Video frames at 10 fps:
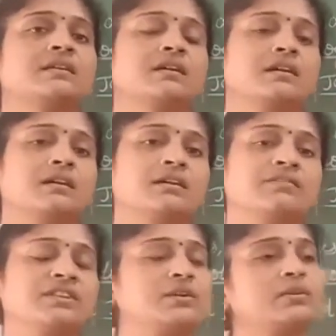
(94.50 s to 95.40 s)

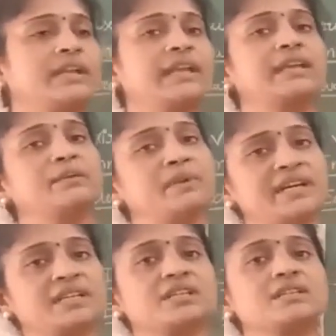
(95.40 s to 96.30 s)
without taking
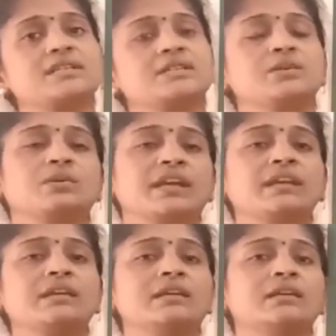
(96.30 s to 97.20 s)
medicines, you
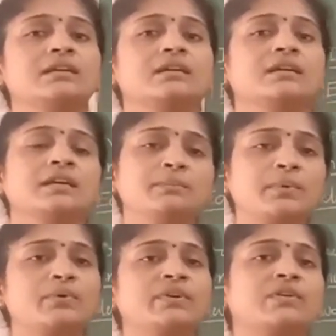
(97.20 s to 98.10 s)
can
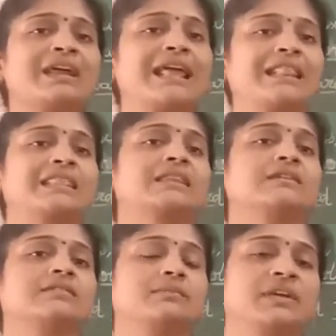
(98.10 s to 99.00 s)
improve your
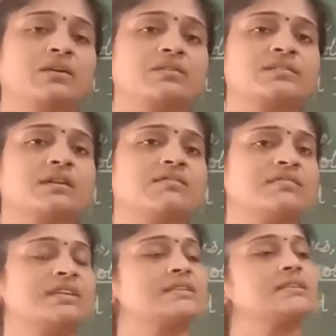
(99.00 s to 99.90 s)
health because of
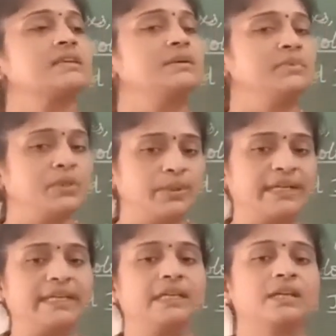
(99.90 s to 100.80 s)
this
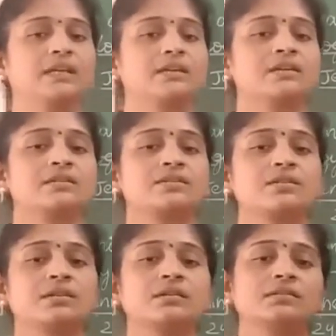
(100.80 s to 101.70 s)
immunity.
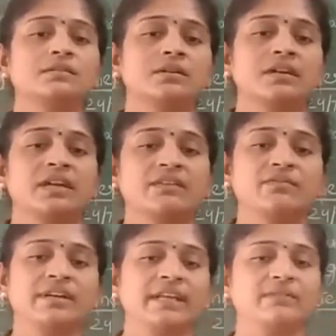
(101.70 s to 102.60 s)
So,
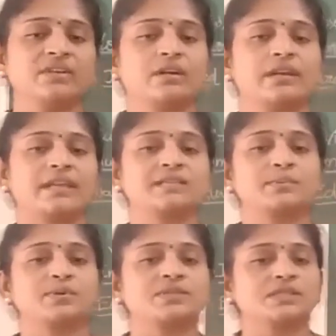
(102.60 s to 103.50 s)
every day we are
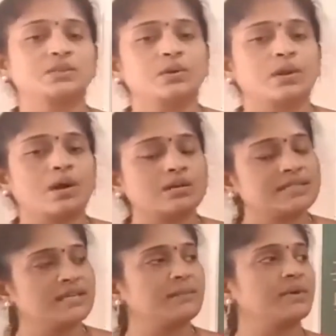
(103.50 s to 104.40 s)
exposed to large
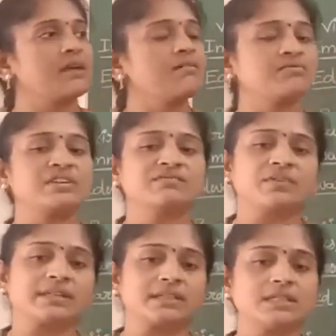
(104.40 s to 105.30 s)
number of
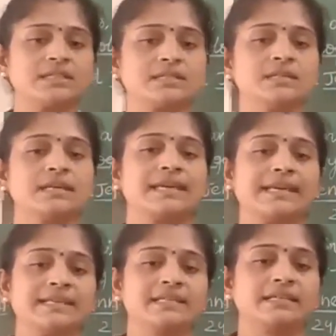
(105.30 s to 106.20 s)
infectious
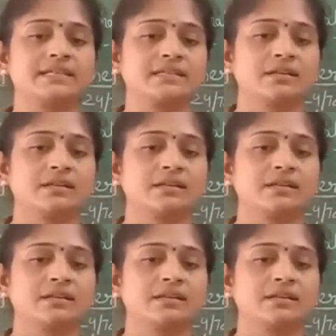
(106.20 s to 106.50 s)
agents.